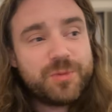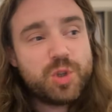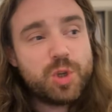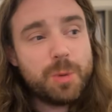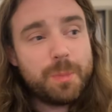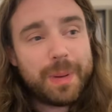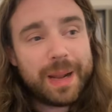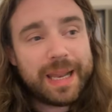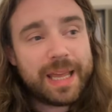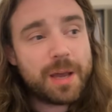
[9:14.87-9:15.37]

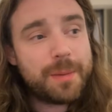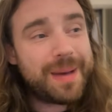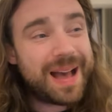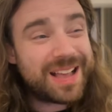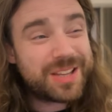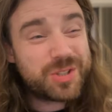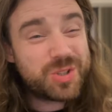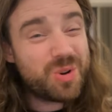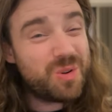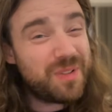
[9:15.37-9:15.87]
Bellingham
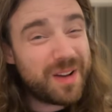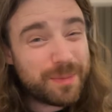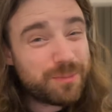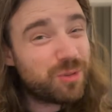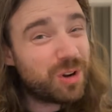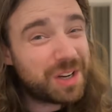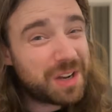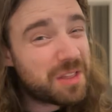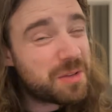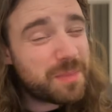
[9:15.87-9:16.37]
sort of had
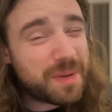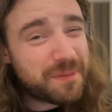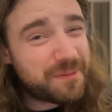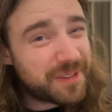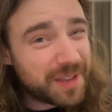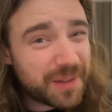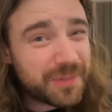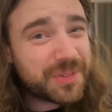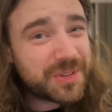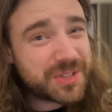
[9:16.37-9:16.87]
run of the
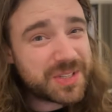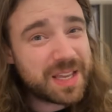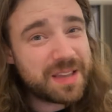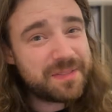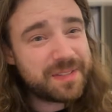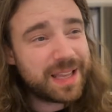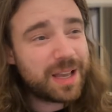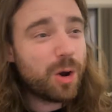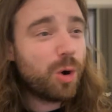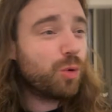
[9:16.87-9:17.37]
midfield this
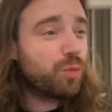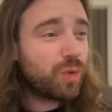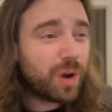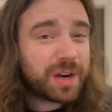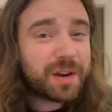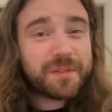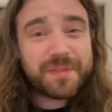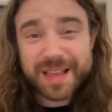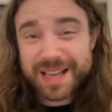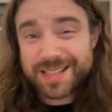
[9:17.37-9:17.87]
evening, or run
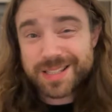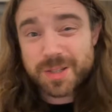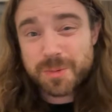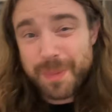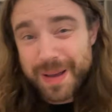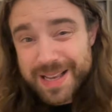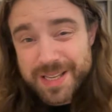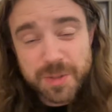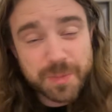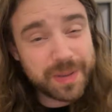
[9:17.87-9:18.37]
of that
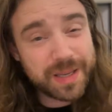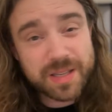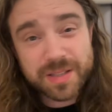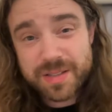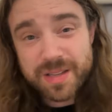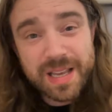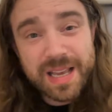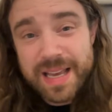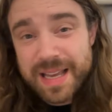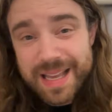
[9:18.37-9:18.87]
space, because
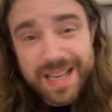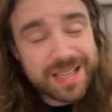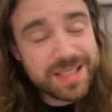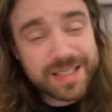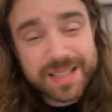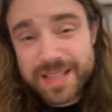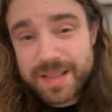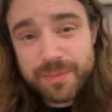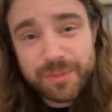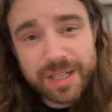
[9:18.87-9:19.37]

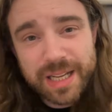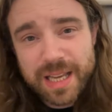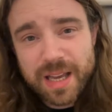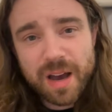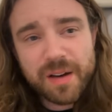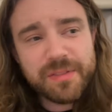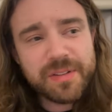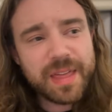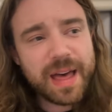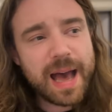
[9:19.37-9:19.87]
Italy didn't really
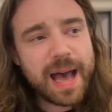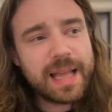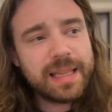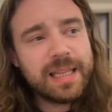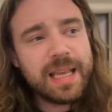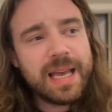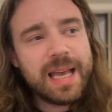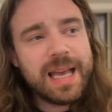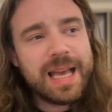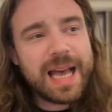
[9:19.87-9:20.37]
cover that,
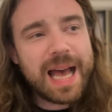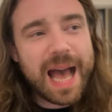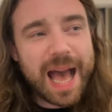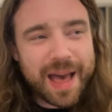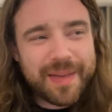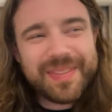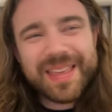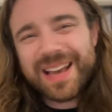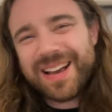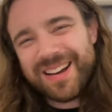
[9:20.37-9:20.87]

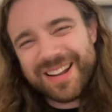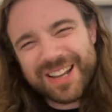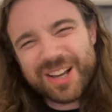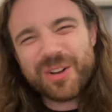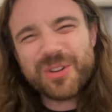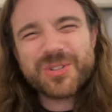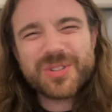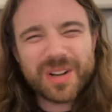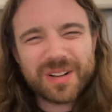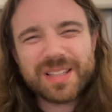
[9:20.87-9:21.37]
and they kind of
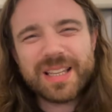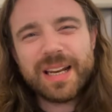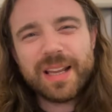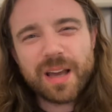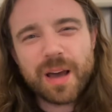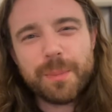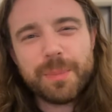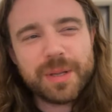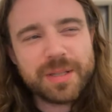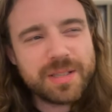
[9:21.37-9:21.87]
got sucked in a
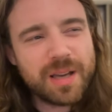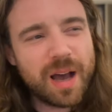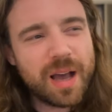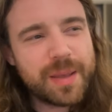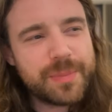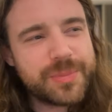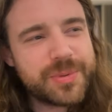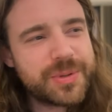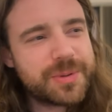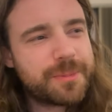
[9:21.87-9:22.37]
couple of
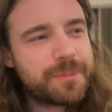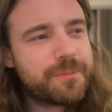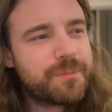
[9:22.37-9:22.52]
times.